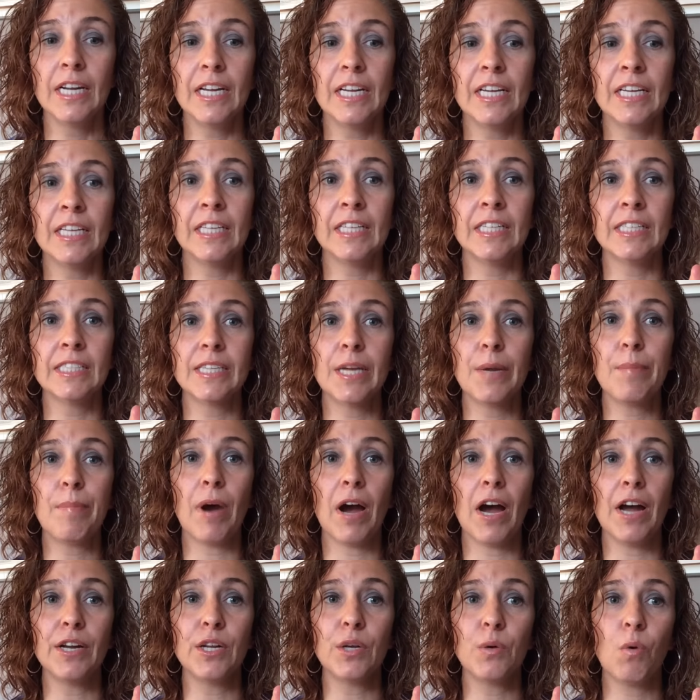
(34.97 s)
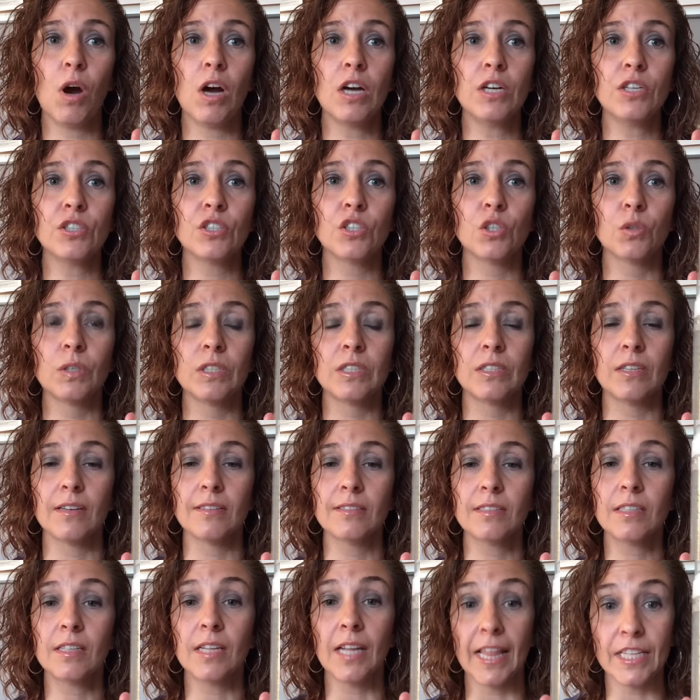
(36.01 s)
It is a body wash, so it
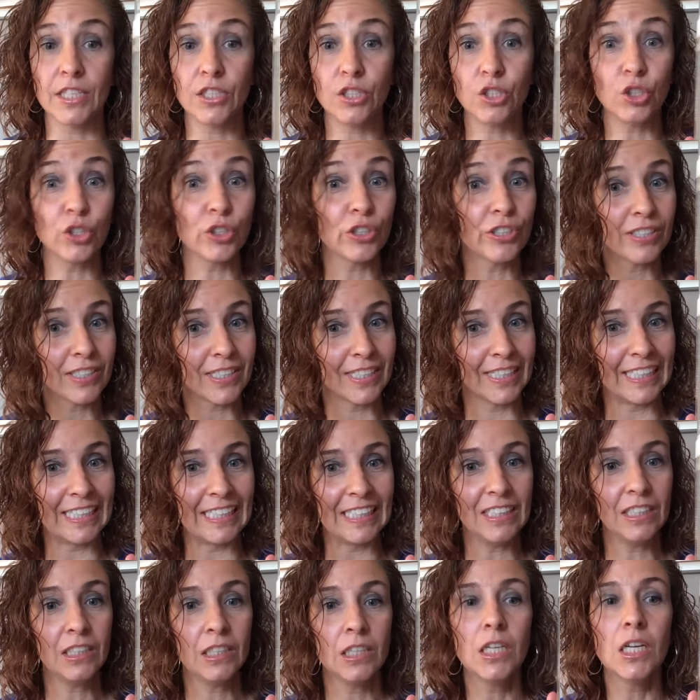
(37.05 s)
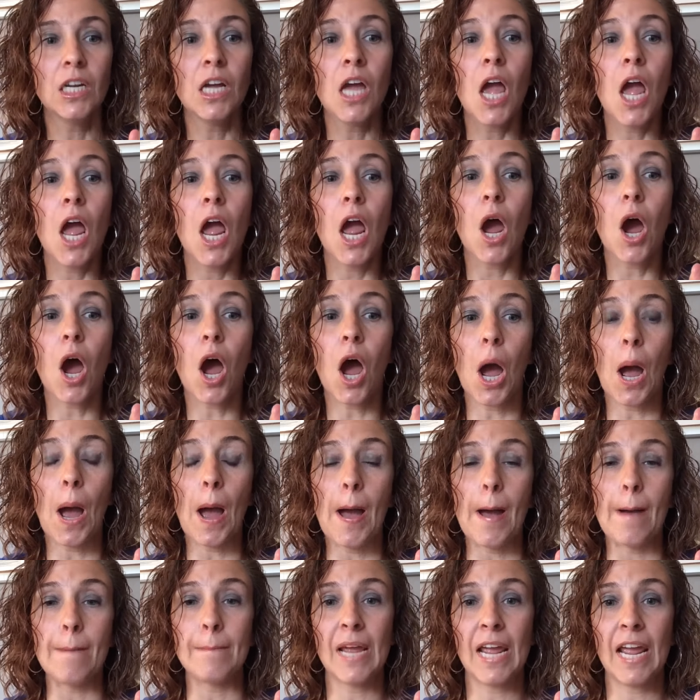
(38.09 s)
does cleanse your skin.
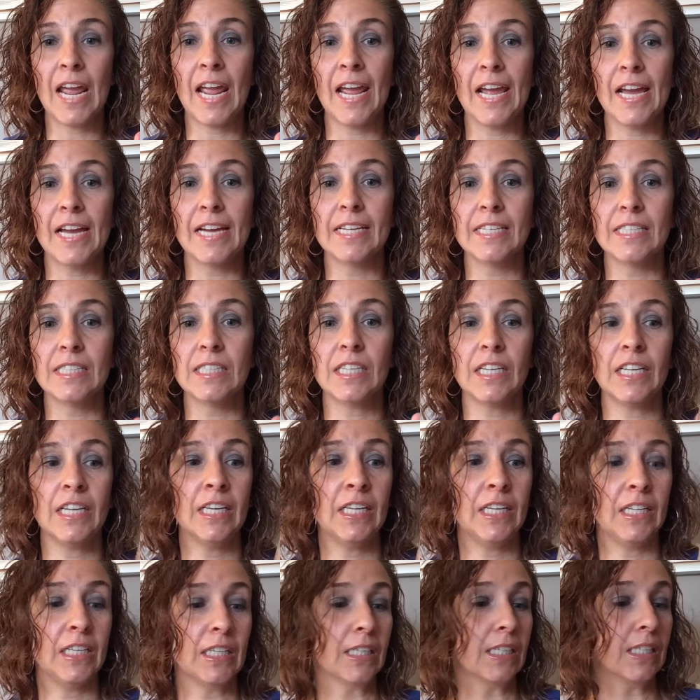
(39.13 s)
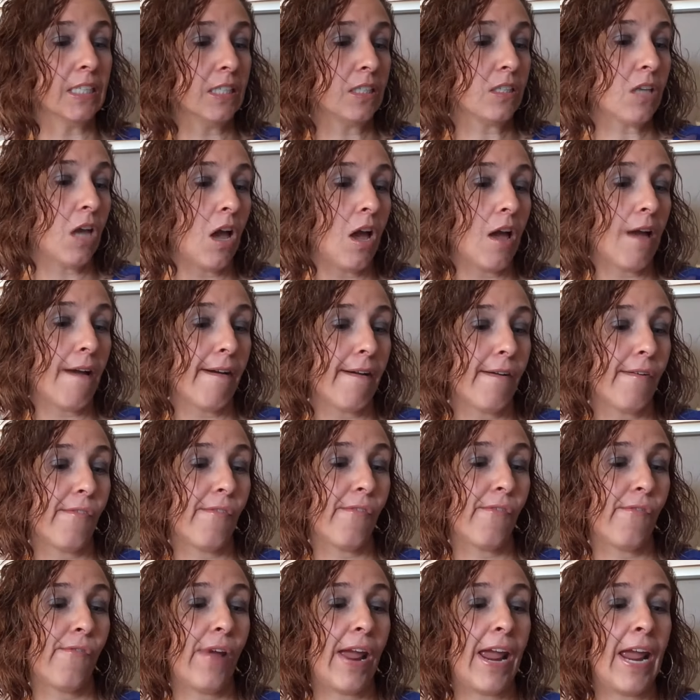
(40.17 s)
Um, and it is
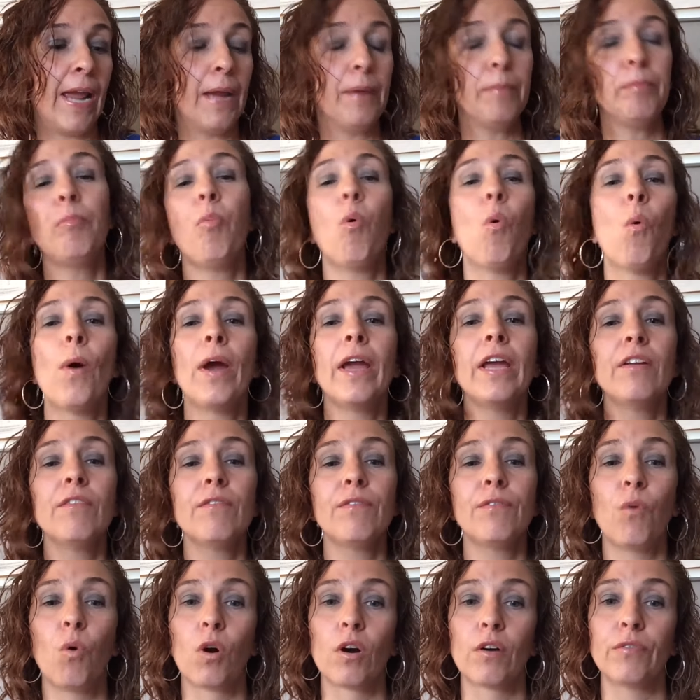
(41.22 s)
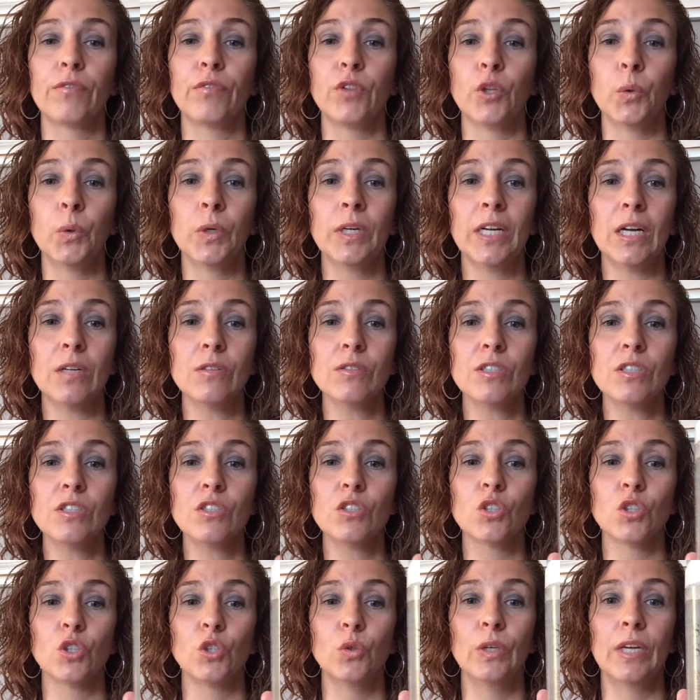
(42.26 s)
8.4 fluid ounces,
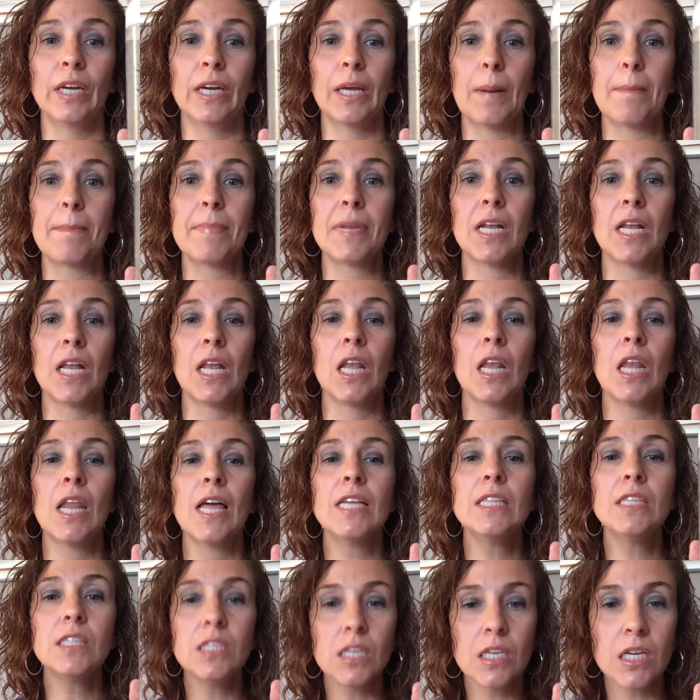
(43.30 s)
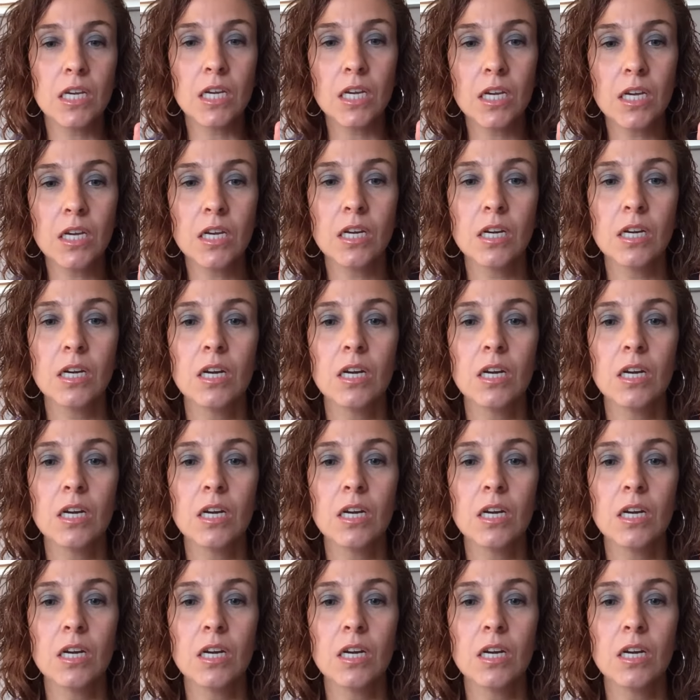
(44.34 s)
so you get plenty